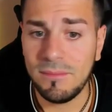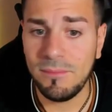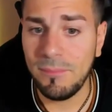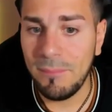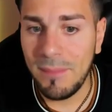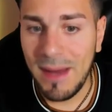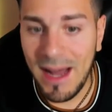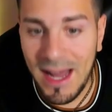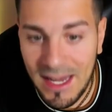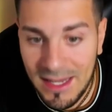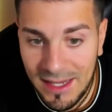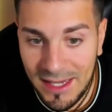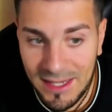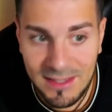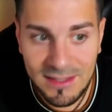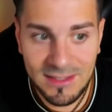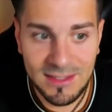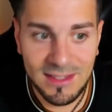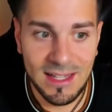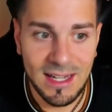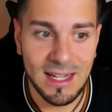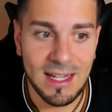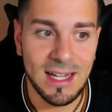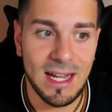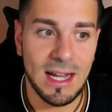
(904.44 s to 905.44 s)
Black, let's
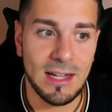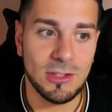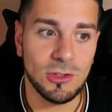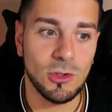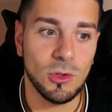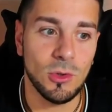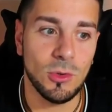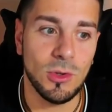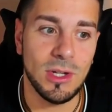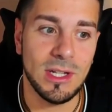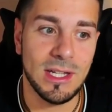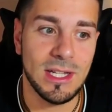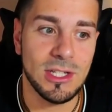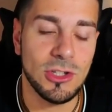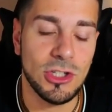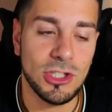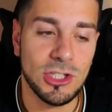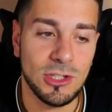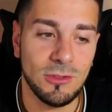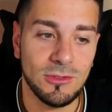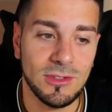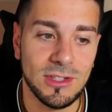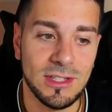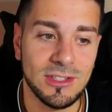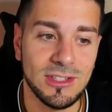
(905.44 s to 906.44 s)
say, has already
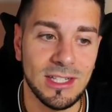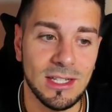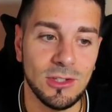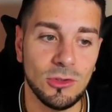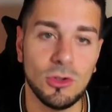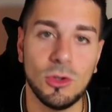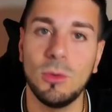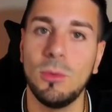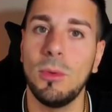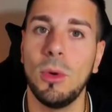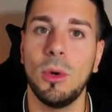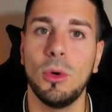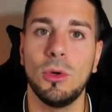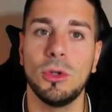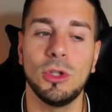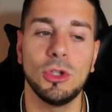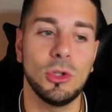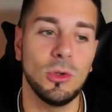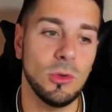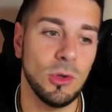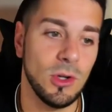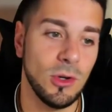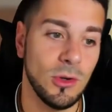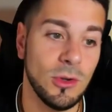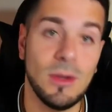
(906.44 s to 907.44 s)
achieved the central pawn
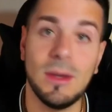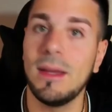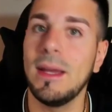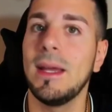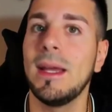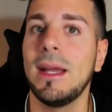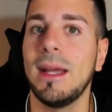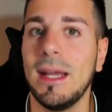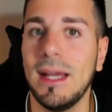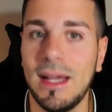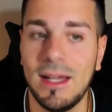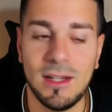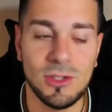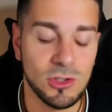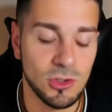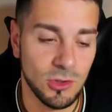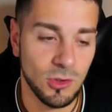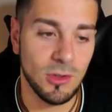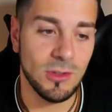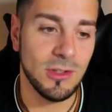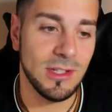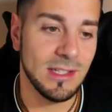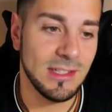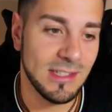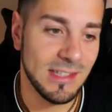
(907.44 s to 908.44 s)
duo. In
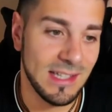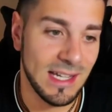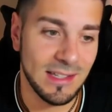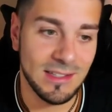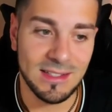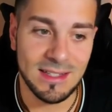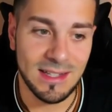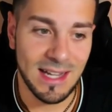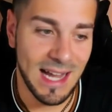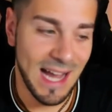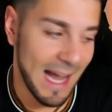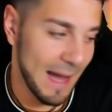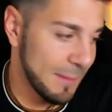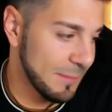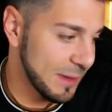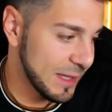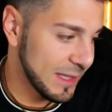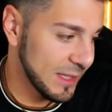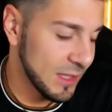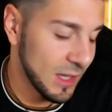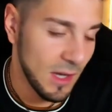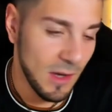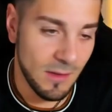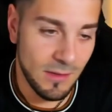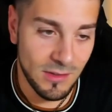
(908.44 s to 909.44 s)
short, this doesn't happen
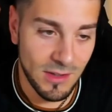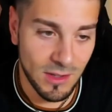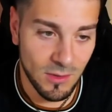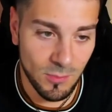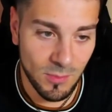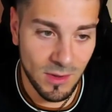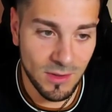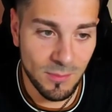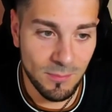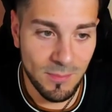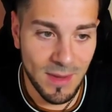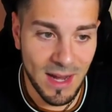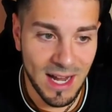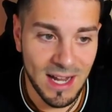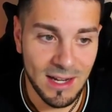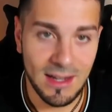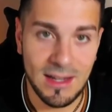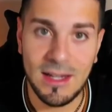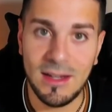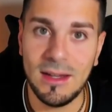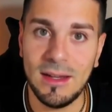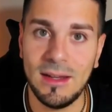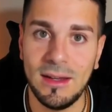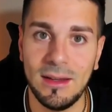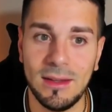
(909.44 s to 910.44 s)
often with
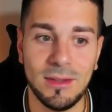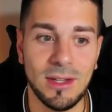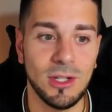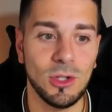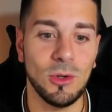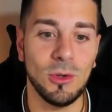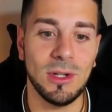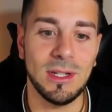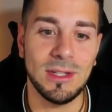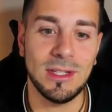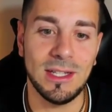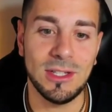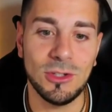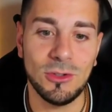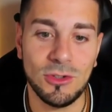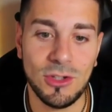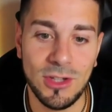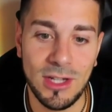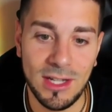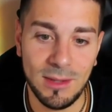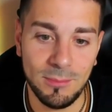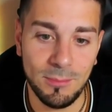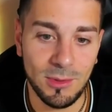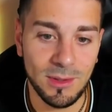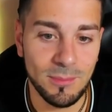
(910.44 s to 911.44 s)
black. The only thing to
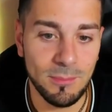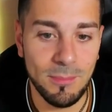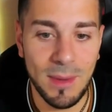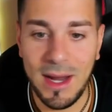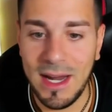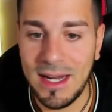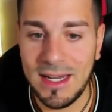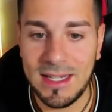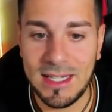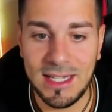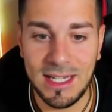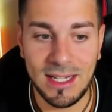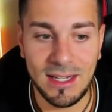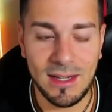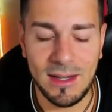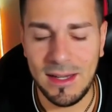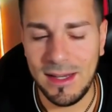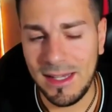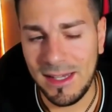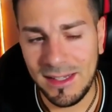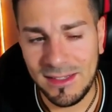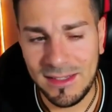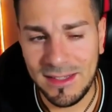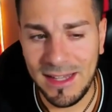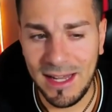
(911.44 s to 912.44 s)
keep in mind here
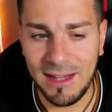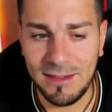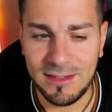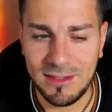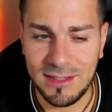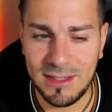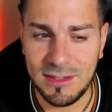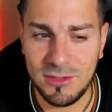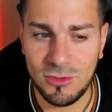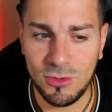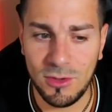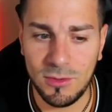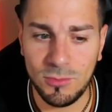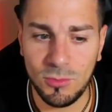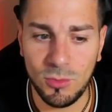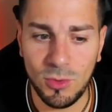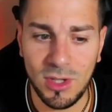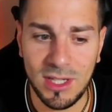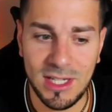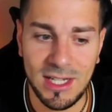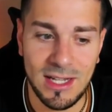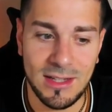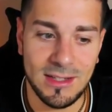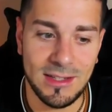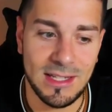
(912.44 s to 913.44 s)
is that since we've
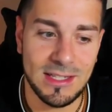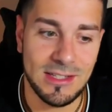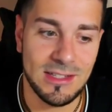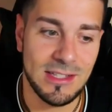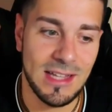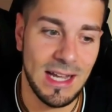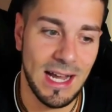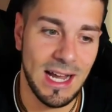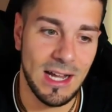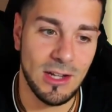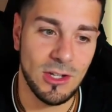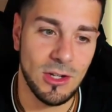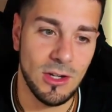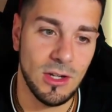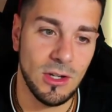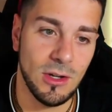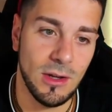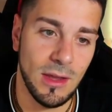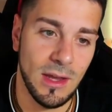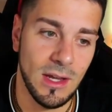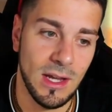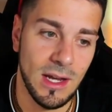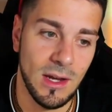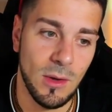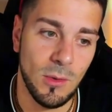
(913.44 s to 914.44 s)
weakened this
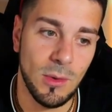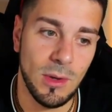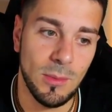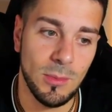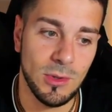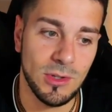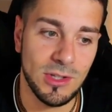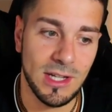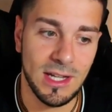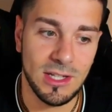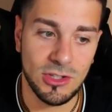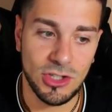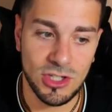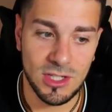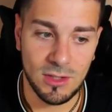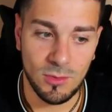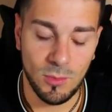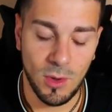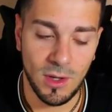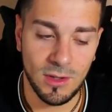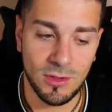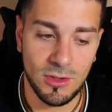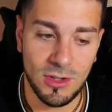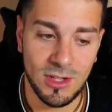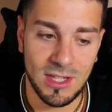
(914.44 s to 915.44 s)
diagonal, we potentially
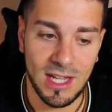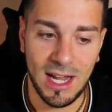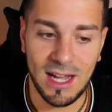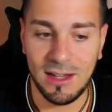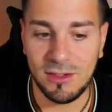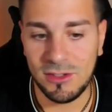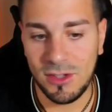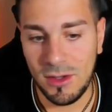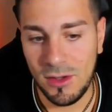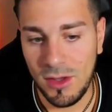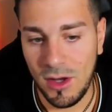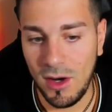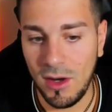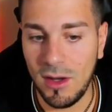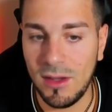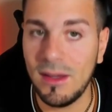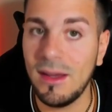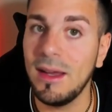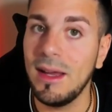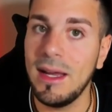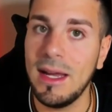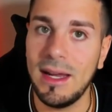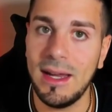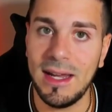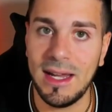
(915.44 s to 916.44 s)
want to castle long.
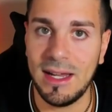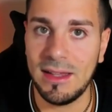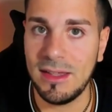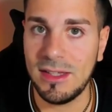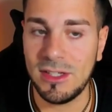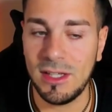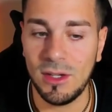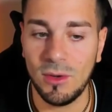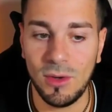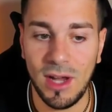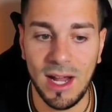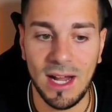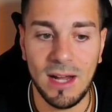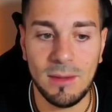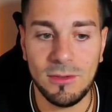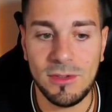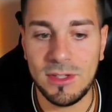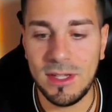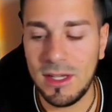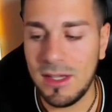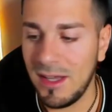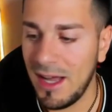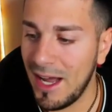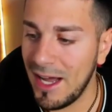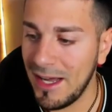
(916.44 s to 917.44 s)
And so
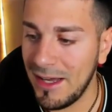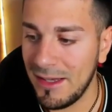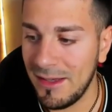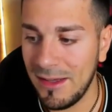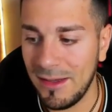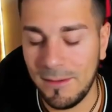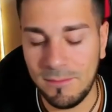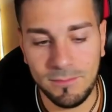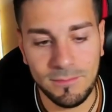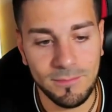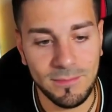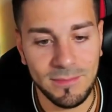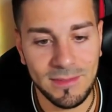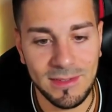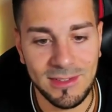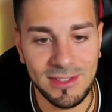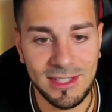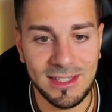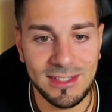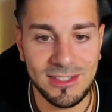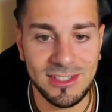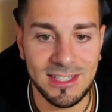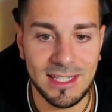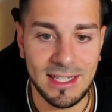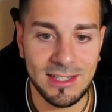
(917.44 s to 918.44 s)
after knight
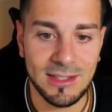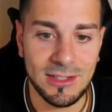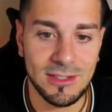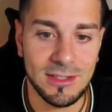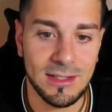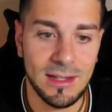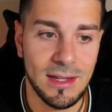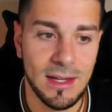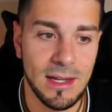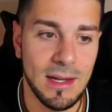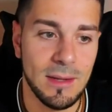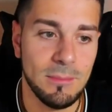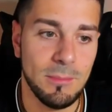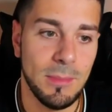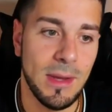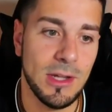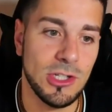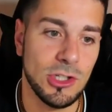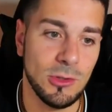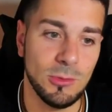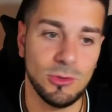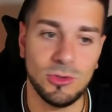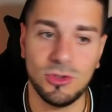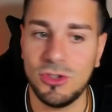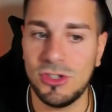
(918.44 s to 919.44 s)
c6,
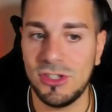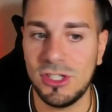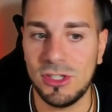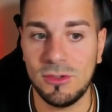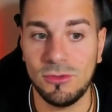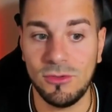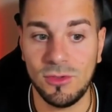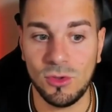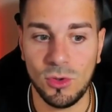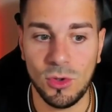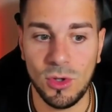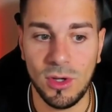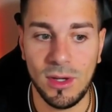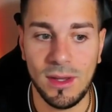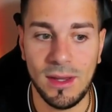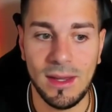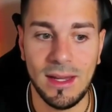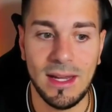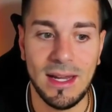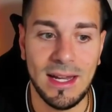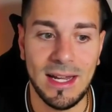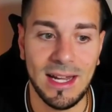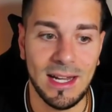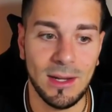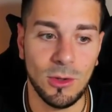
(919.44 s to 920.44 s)
bishop to c4,
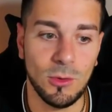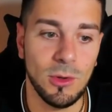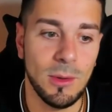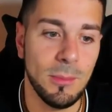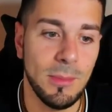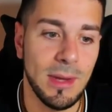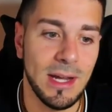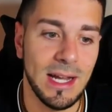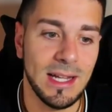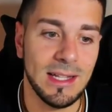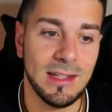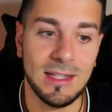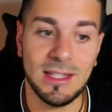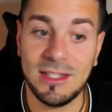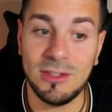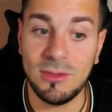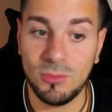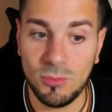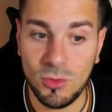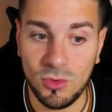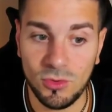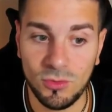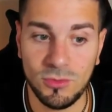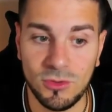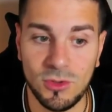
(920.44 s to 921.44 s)
here we play this
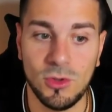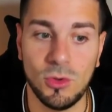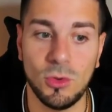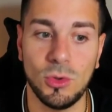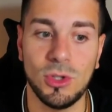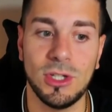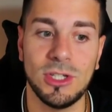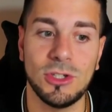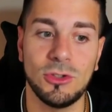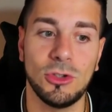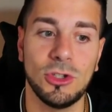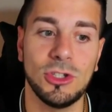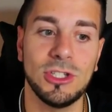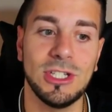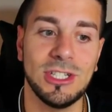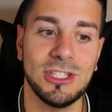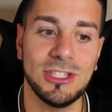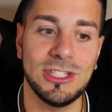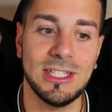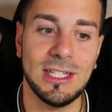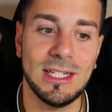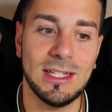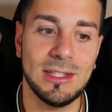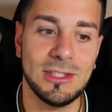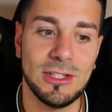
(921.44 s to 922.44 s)
move queen to
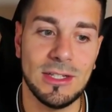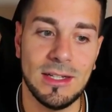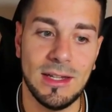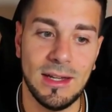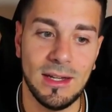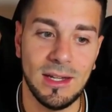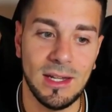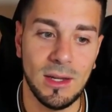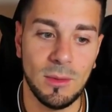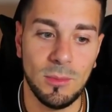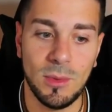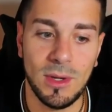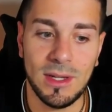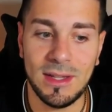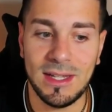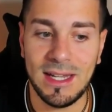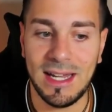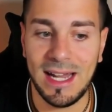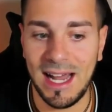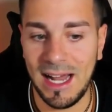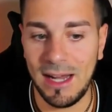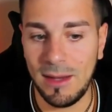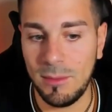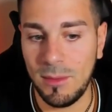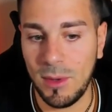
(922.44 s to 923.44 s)
d6, with
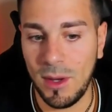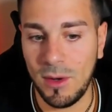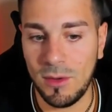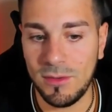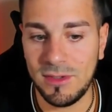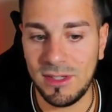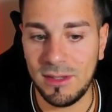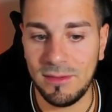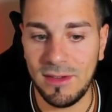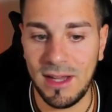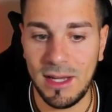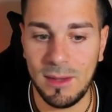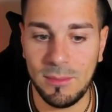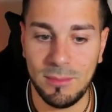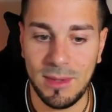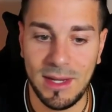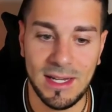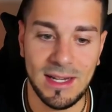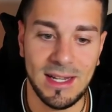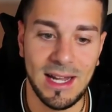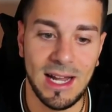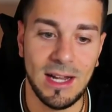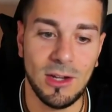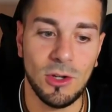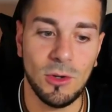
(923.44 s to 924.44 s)
the aim of
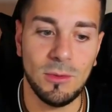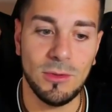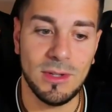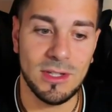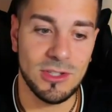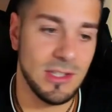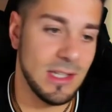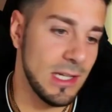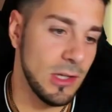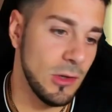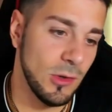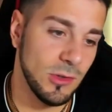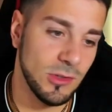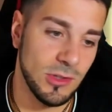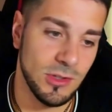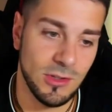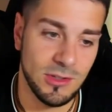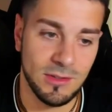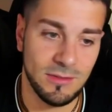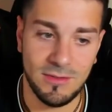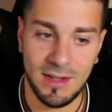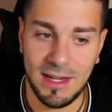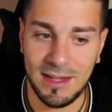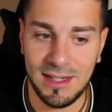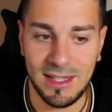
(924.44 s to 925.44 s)
developing and obviously also
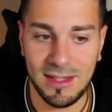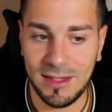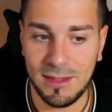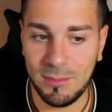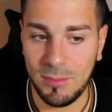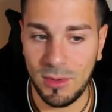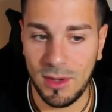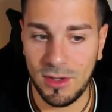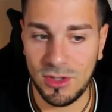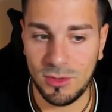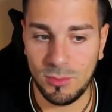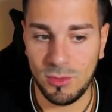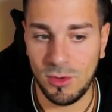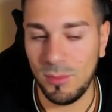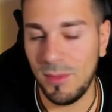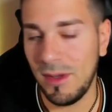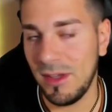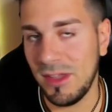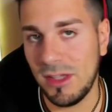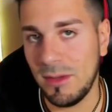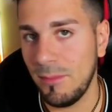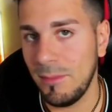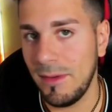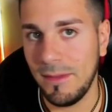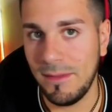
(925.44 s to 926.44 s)
defending the possible
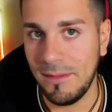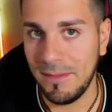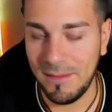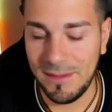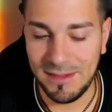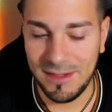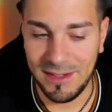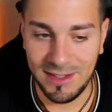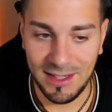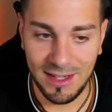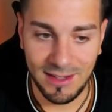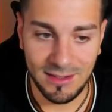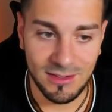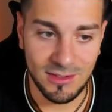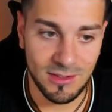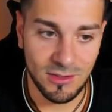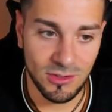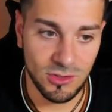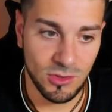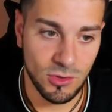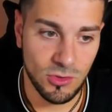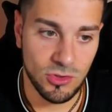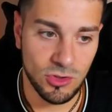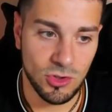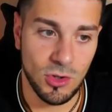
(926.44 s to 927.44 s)
bishop. 6,
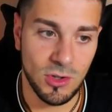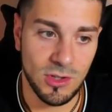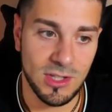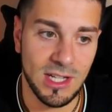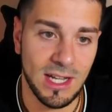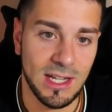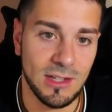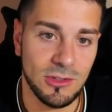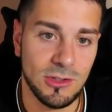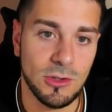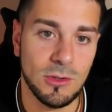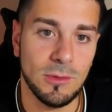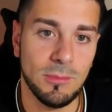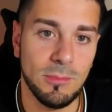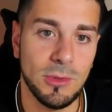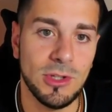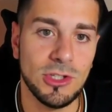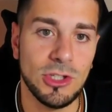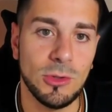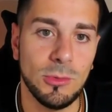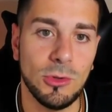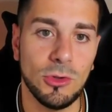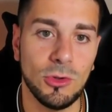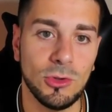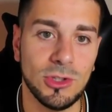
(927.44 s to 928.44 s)
so short castle,
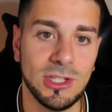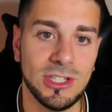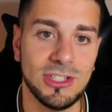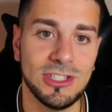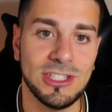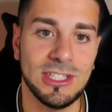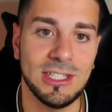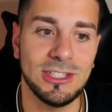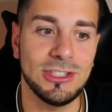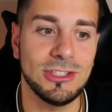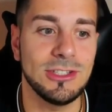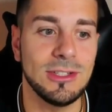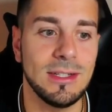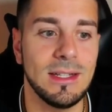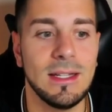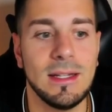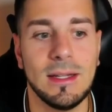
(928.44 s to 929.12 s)
bishop to e6,